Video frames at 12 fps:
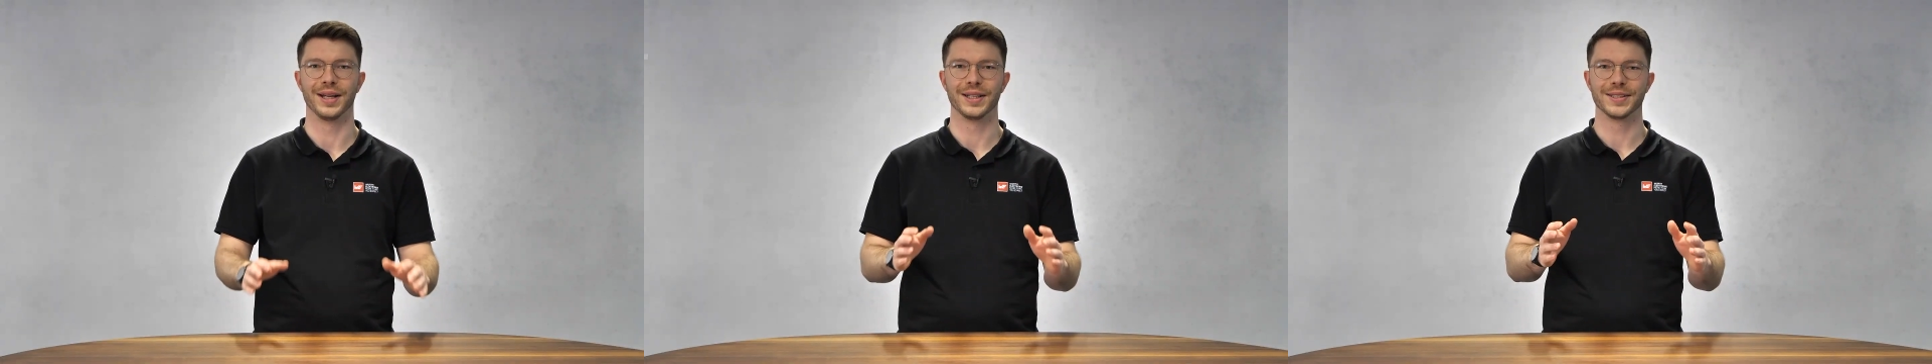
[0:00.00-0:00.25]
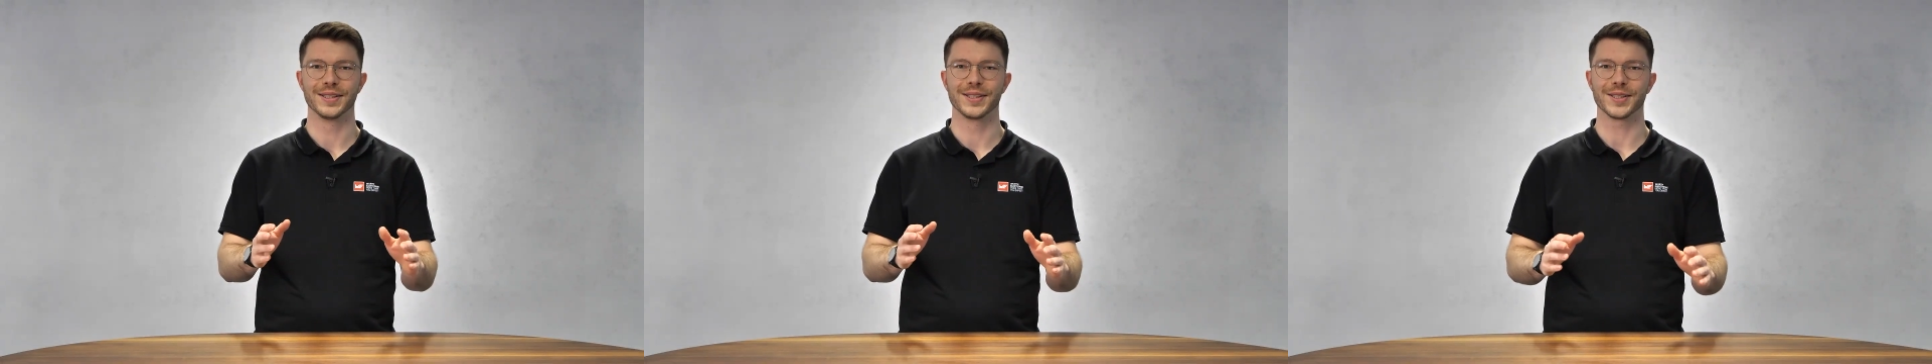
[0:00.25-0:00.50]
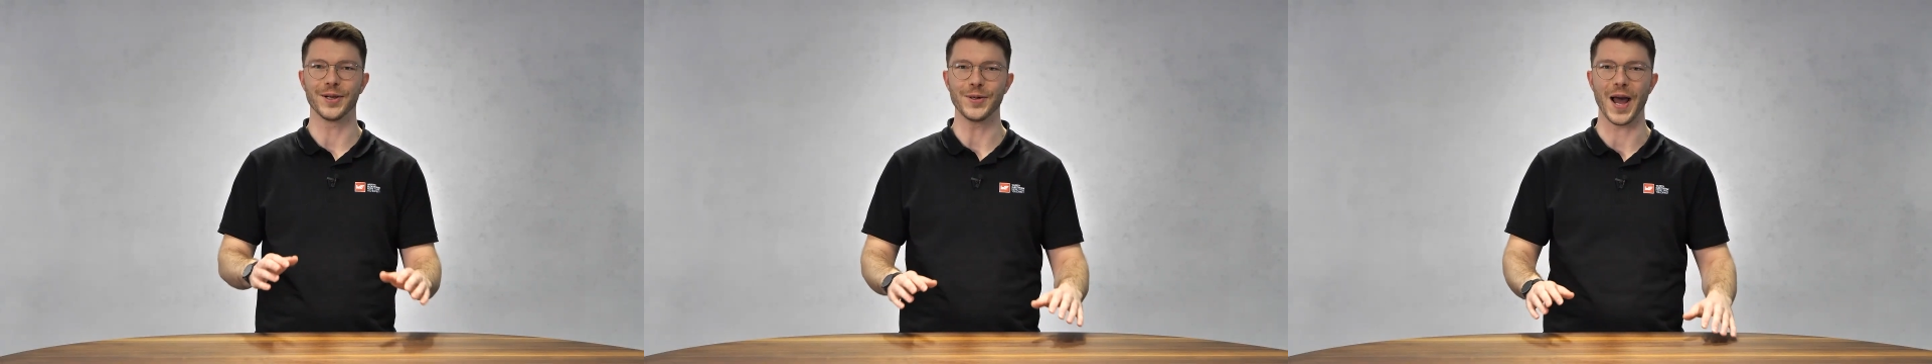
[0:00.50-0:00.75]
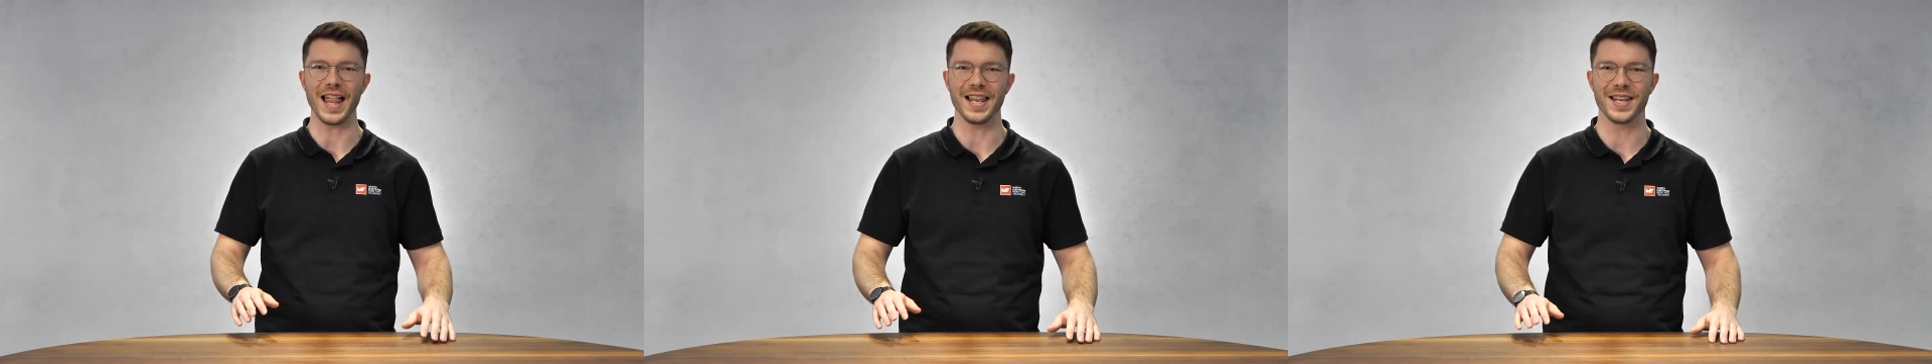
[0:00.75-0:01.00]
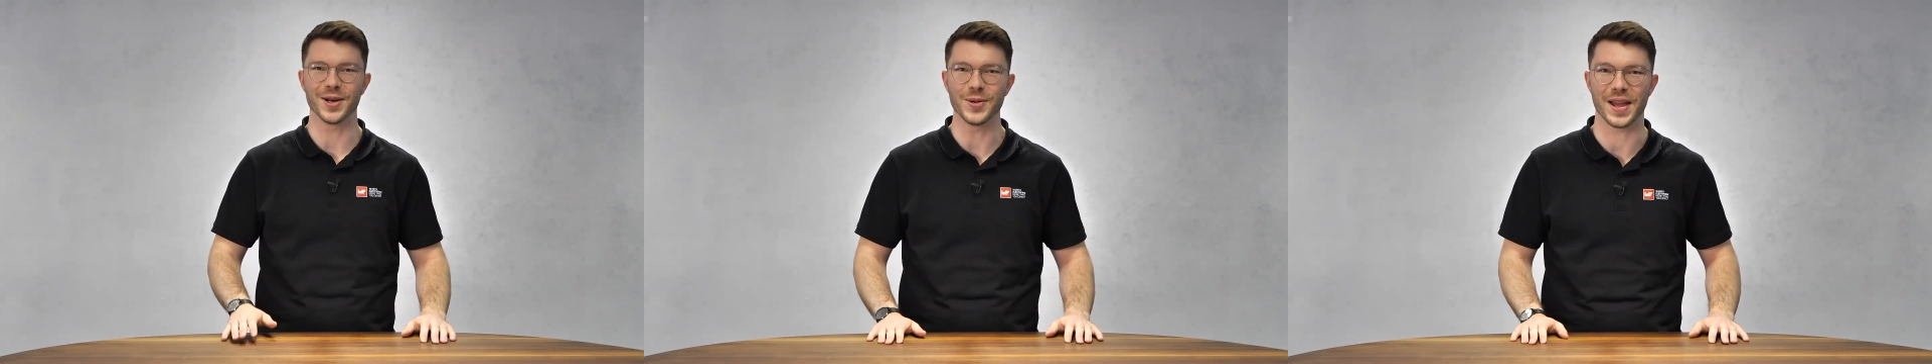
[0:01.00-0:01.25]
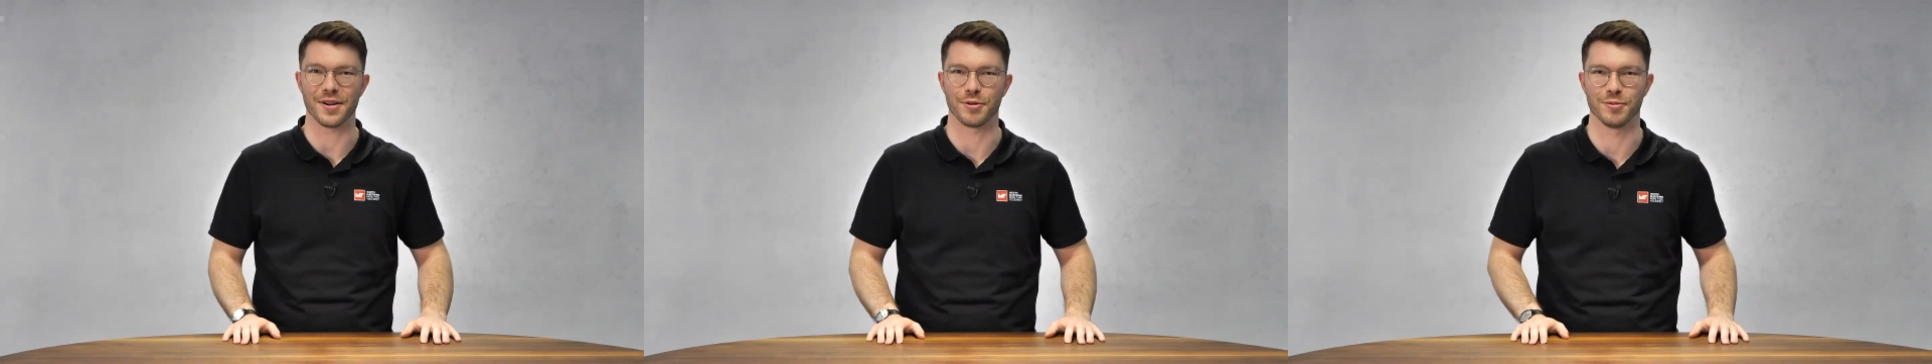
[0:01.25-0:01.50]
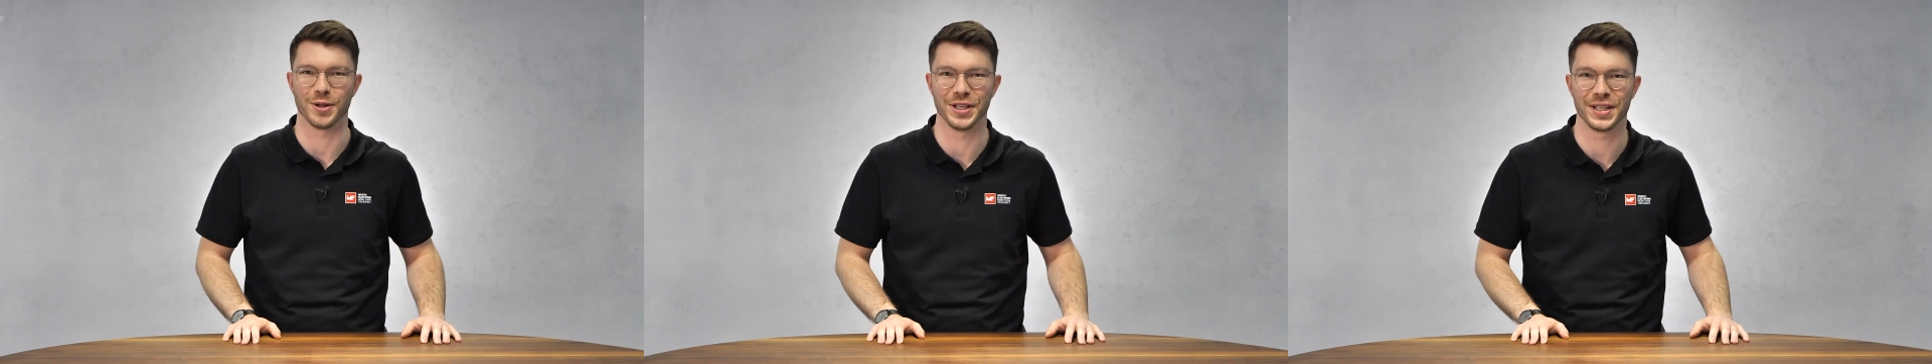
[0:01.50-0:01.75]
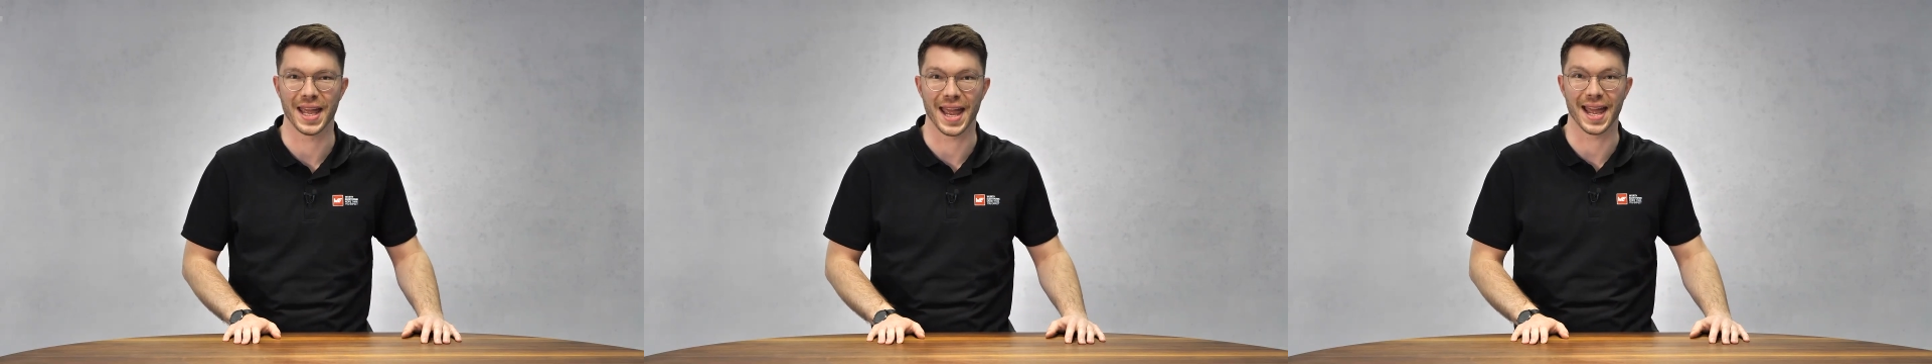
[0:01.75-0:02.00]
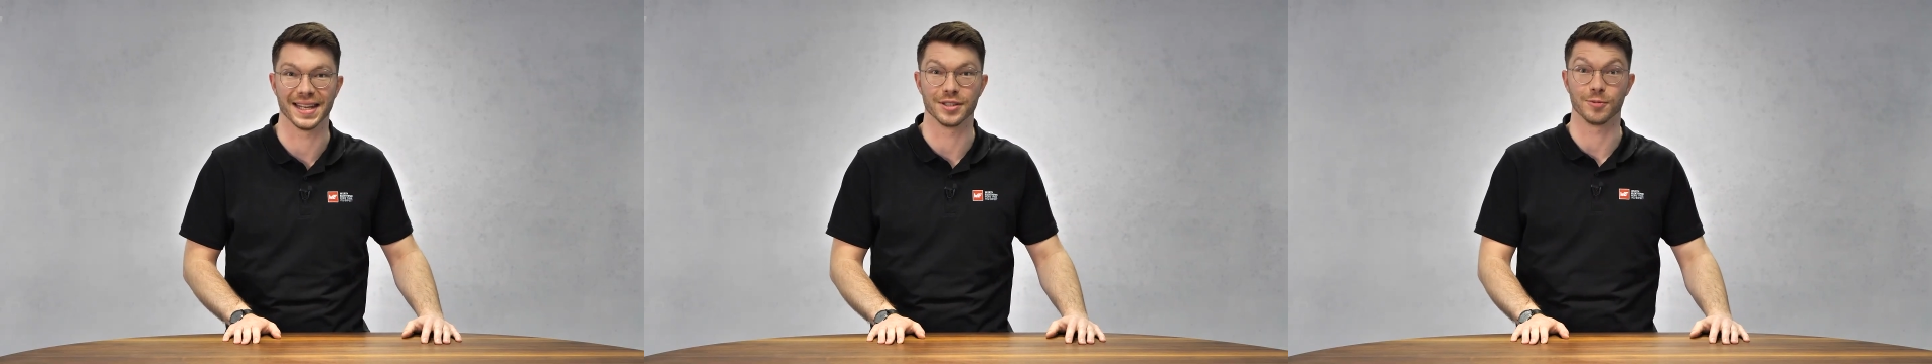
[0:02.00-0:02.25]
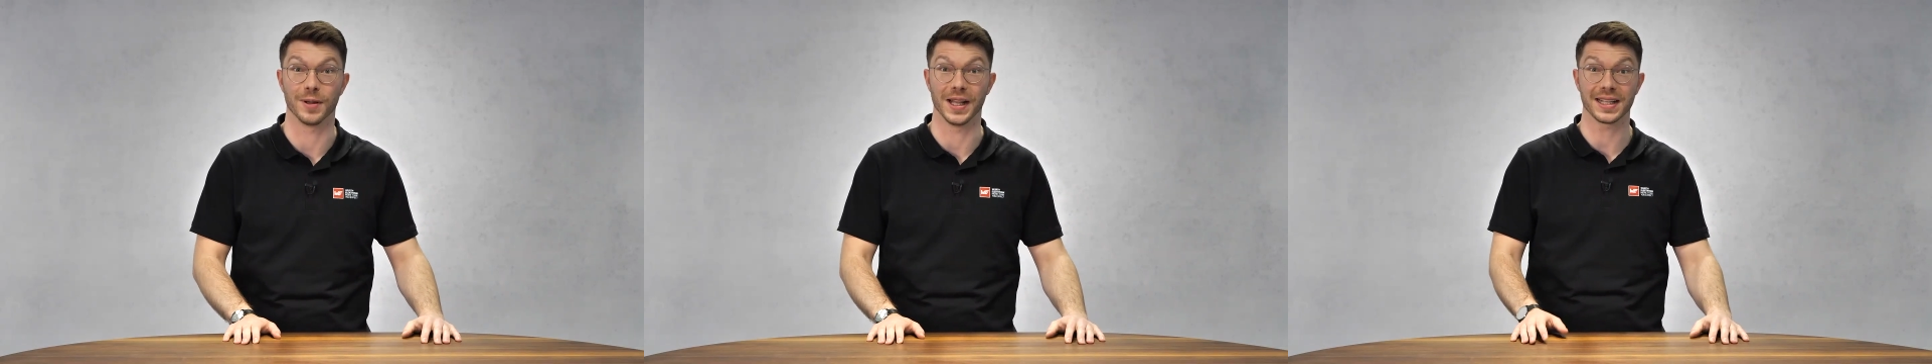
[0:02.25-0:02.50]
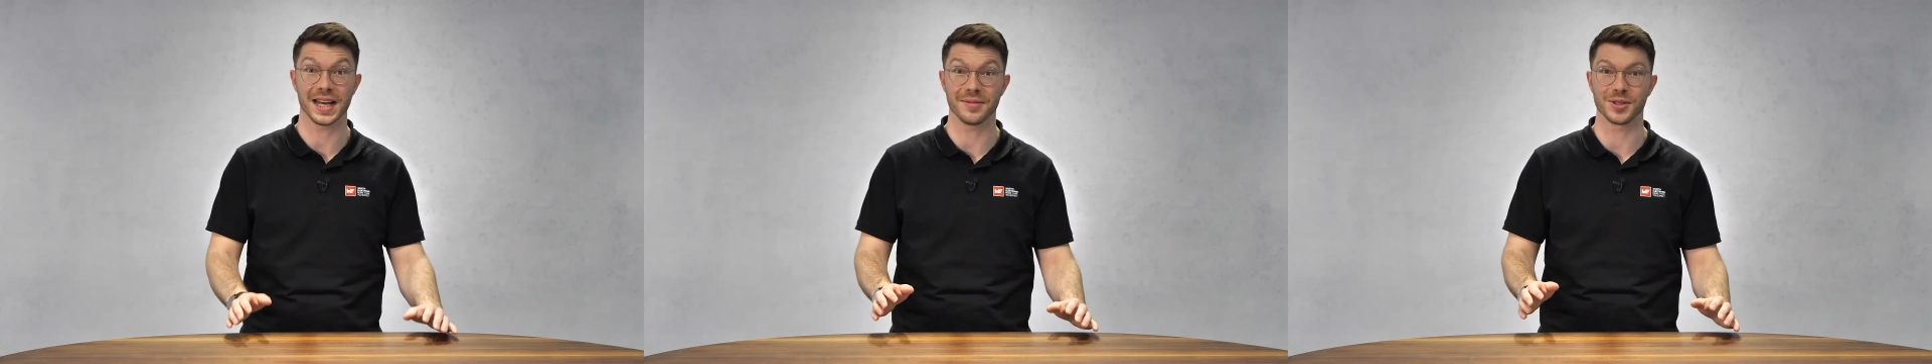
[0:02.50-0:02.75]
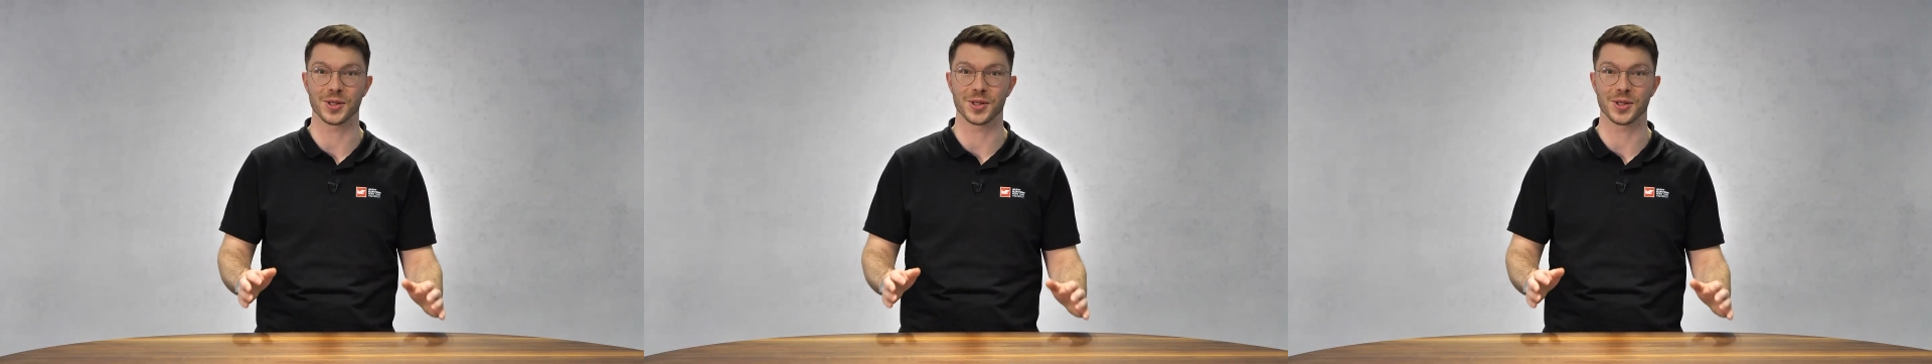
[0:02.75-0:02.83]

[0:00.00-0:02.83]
So hello everyone and welcome